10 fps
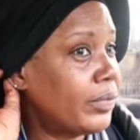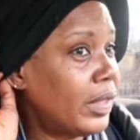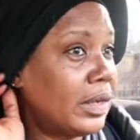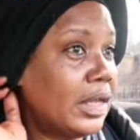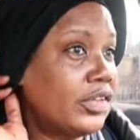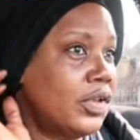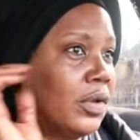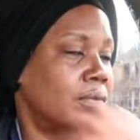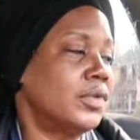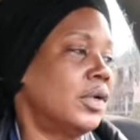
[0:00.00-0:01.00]
I, I
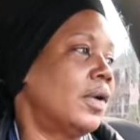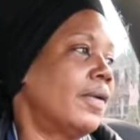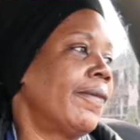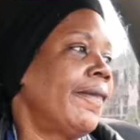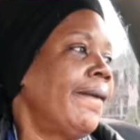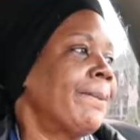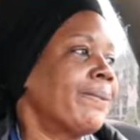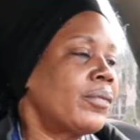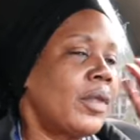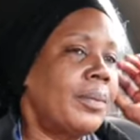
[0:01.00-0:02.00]
don't, you know
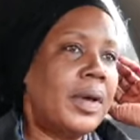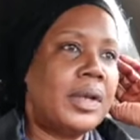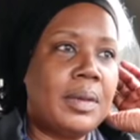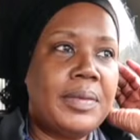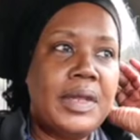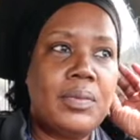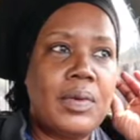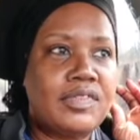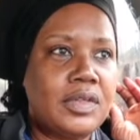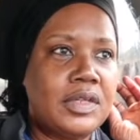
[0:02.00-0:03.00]
but um
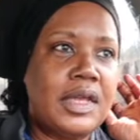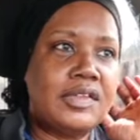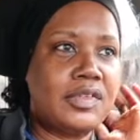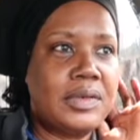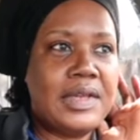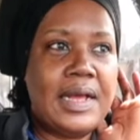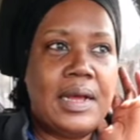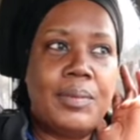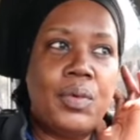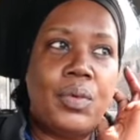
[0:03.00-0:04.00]
anyway so yeah so
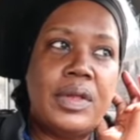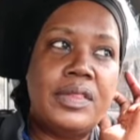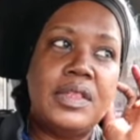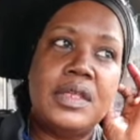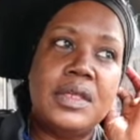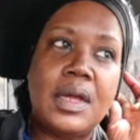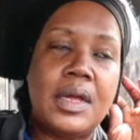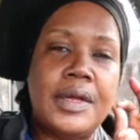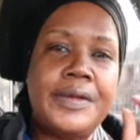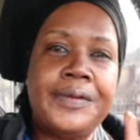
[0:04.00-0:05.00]
now i'm on the
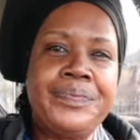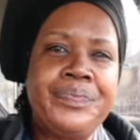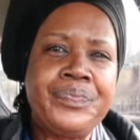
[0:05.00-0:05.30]
uh,